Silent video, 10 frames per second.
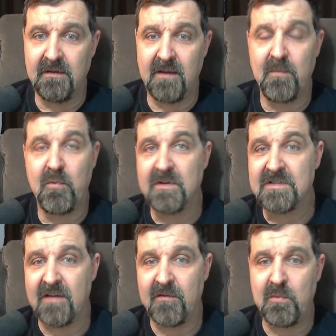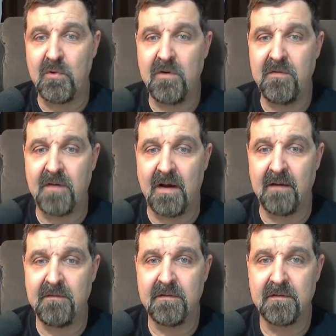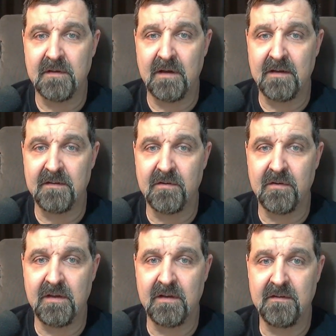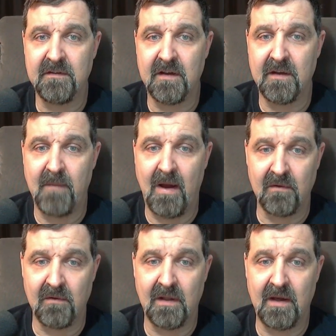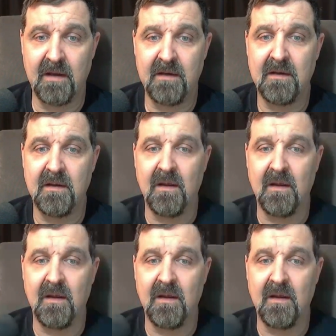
ten point seven point five. Uh, so it is uh, Mountain Lion,